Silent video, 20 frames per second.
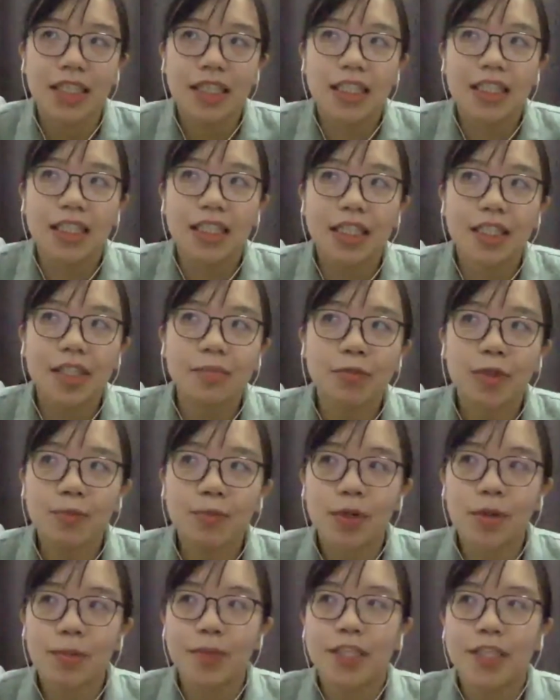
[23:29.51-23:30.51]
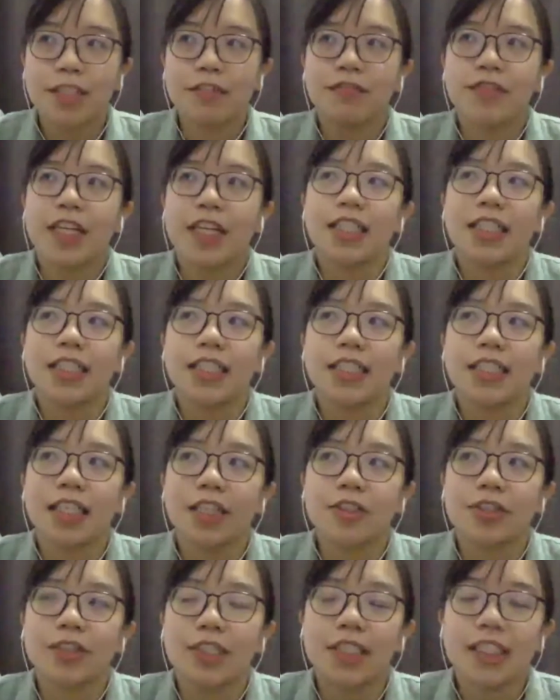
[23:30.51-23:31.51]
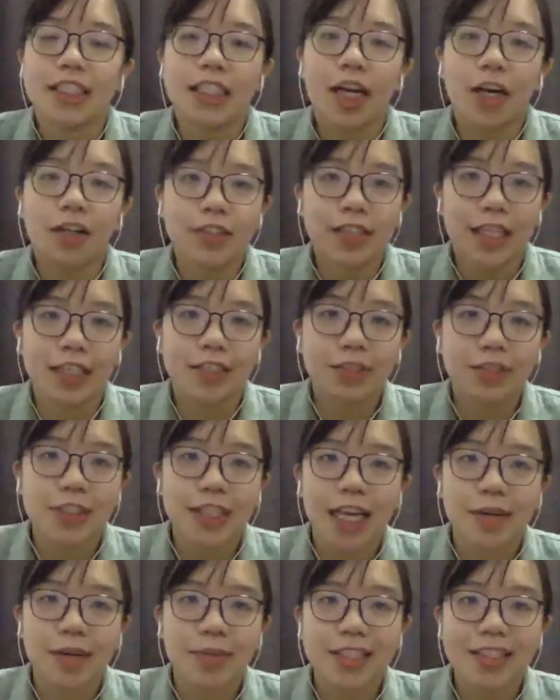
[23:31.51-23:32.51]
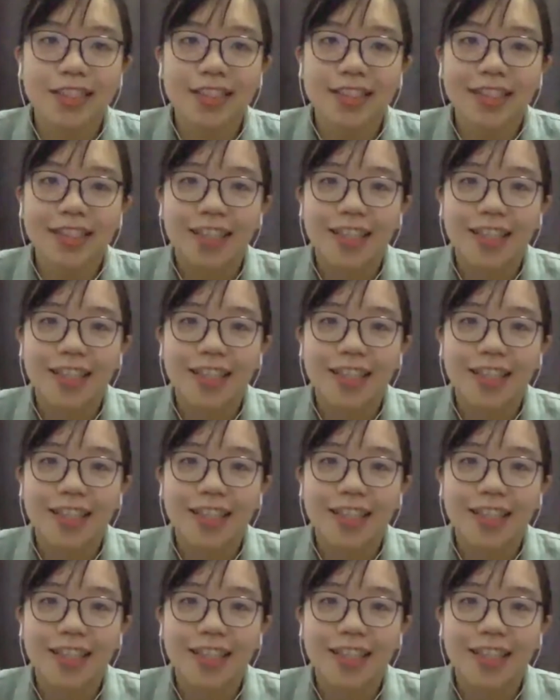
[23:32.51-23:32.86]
Another more prominent factor is actually our dietary habits.